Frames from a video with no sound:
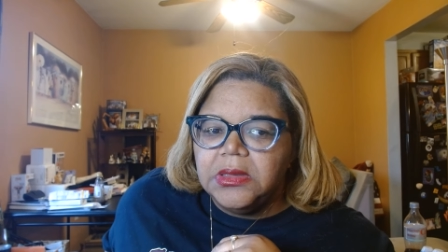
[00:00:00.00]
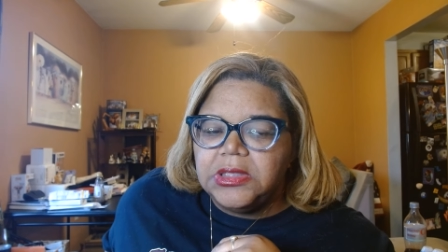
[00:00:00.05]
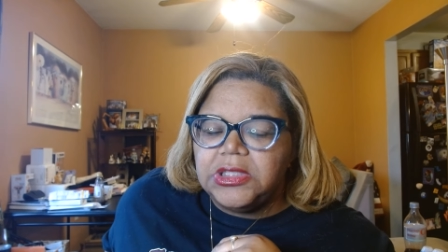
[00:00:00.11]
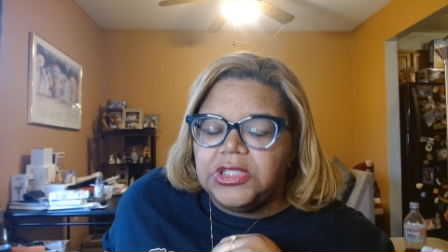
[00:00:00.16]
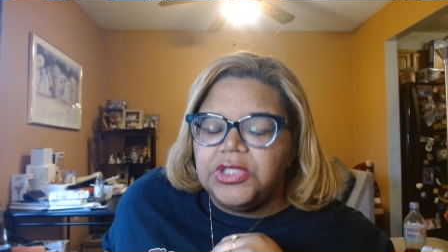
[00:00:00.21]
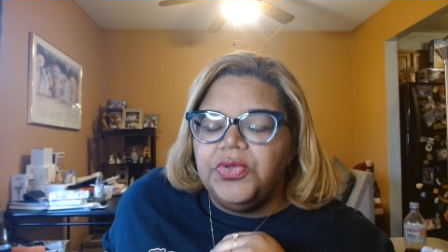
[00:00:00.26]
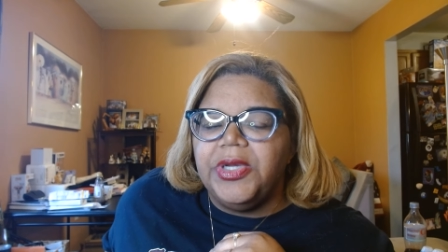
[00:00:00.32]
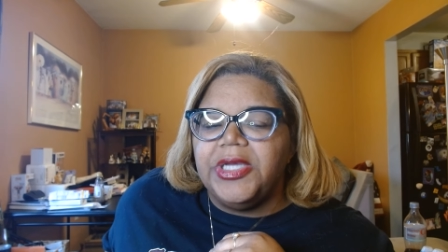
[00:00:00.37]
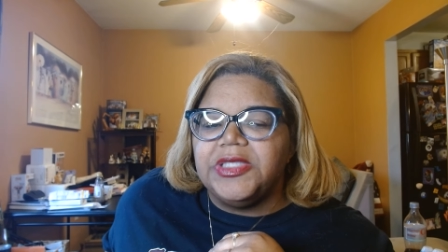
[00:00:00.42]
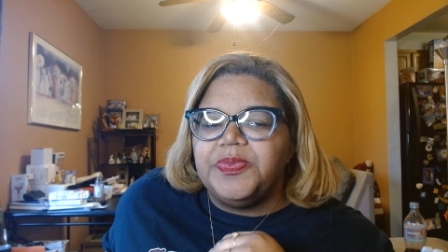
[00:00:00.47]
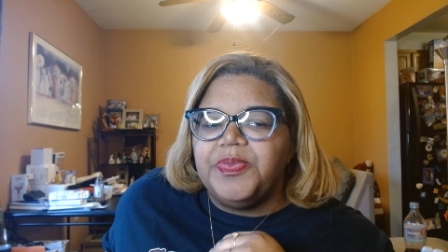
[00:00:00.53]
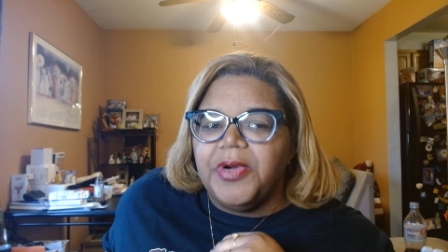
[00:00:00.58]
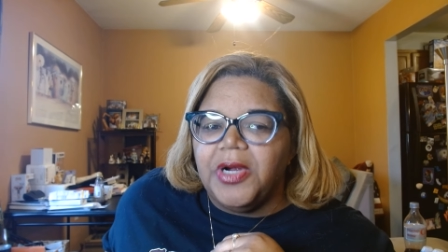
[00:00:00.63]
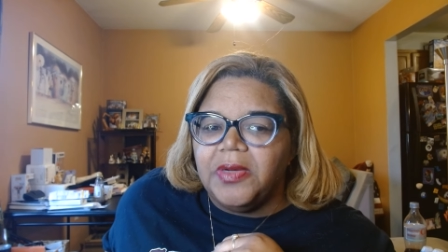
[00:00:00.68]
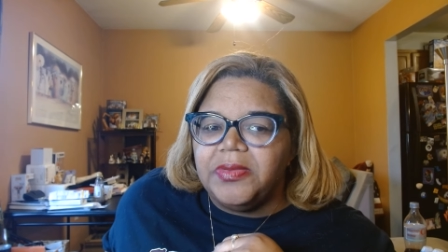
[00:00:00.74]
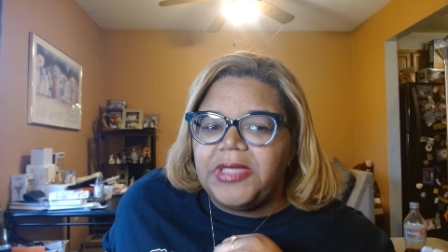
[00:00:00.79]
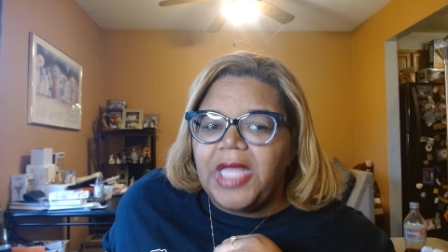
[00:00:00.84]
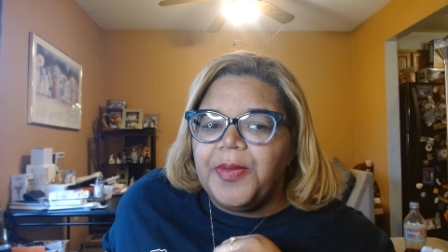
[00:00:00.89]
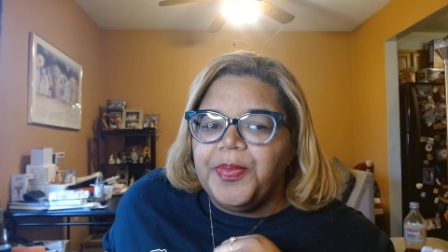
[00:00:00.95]
to his
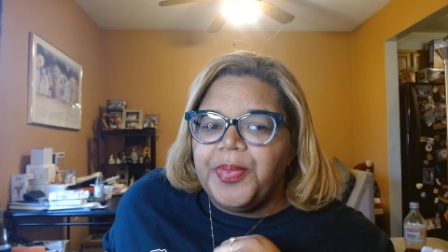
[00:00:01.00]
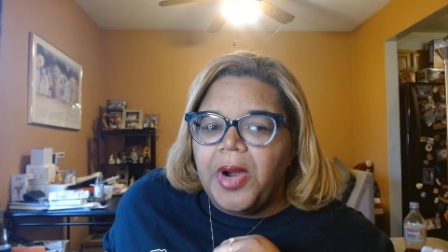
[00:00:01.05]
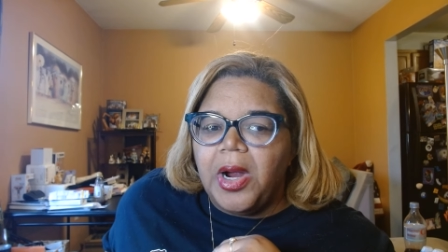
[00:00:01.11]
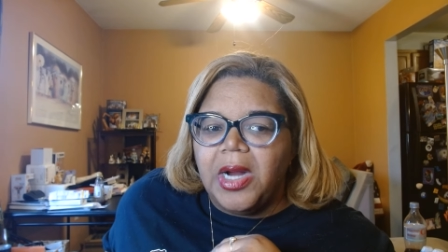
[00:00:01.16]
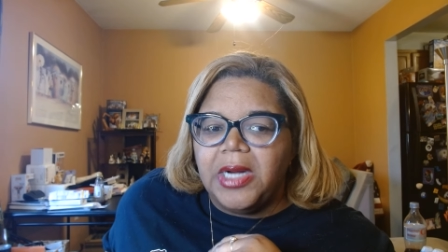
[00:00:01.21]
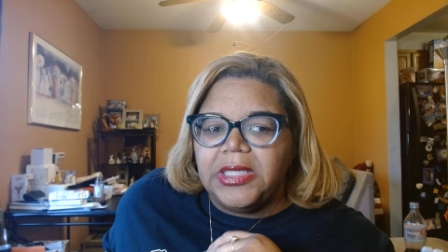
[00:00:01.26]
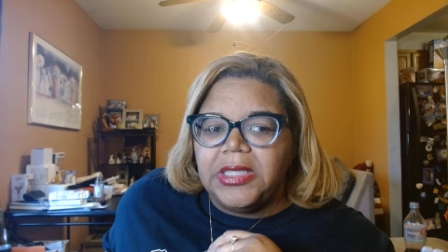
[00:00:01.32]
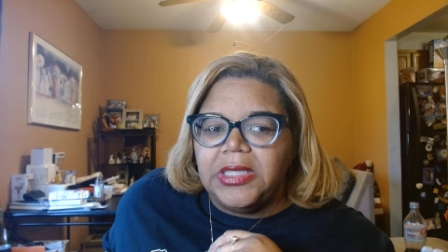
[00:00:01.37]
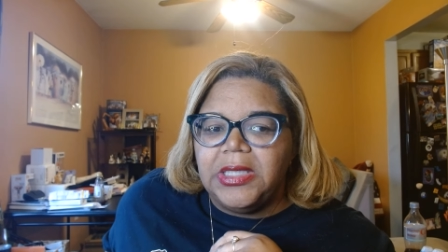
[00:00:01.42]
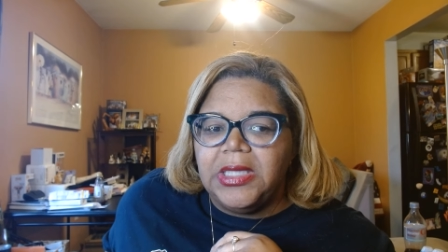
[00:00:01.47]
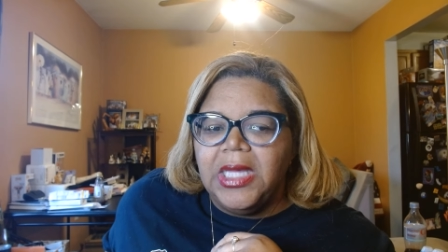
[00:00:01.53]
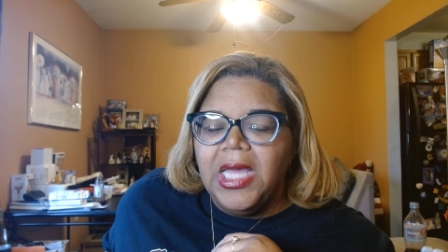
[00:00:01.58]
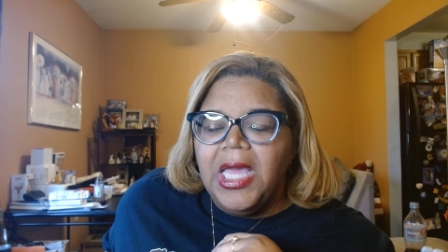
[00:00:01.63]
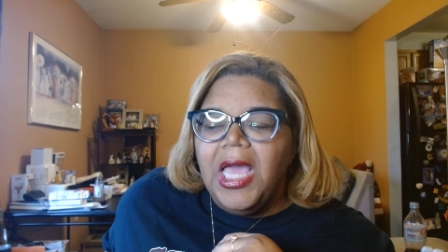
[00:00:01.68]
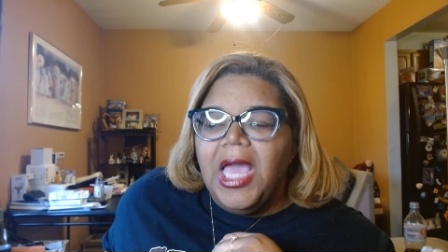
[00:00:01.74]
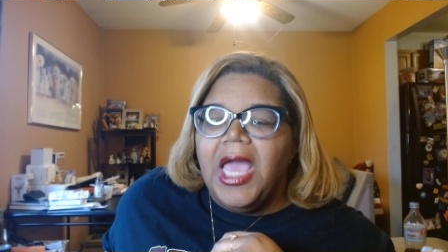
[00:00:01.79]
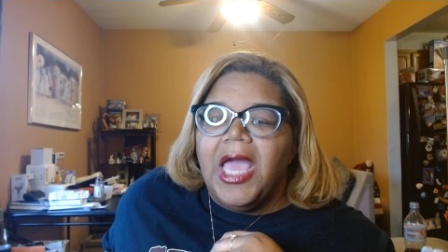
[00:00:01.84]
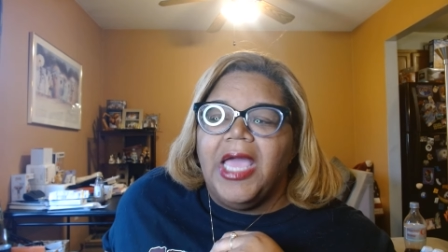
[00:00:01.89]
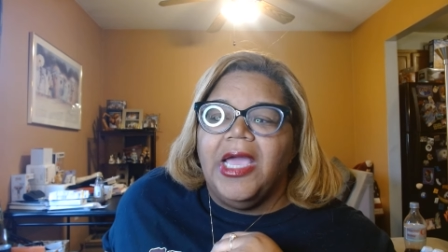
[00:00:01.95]
birthday party
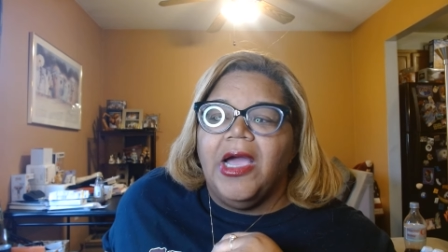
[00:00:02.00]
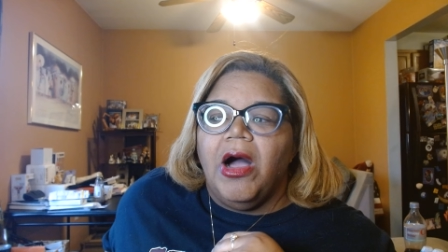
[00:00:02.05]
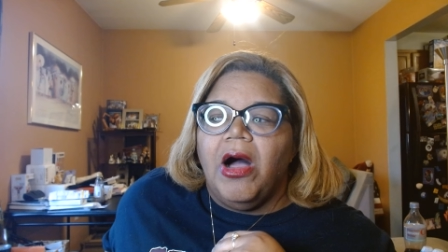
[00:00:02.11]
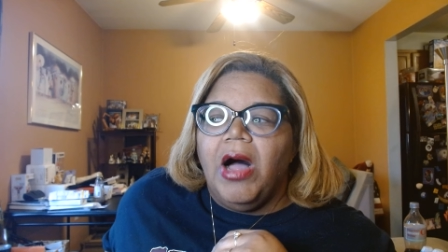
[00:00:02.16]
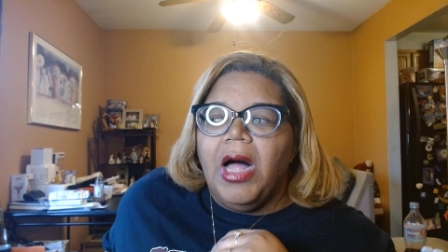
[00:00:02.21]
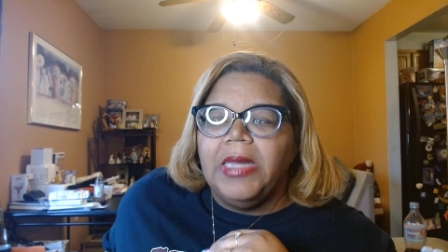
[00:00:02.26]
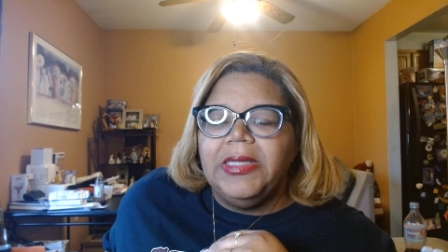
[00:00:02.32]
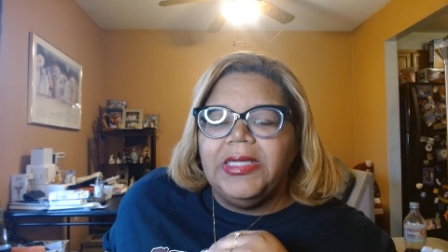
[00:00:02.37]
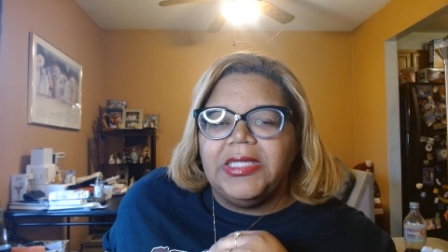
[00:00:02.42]
and all of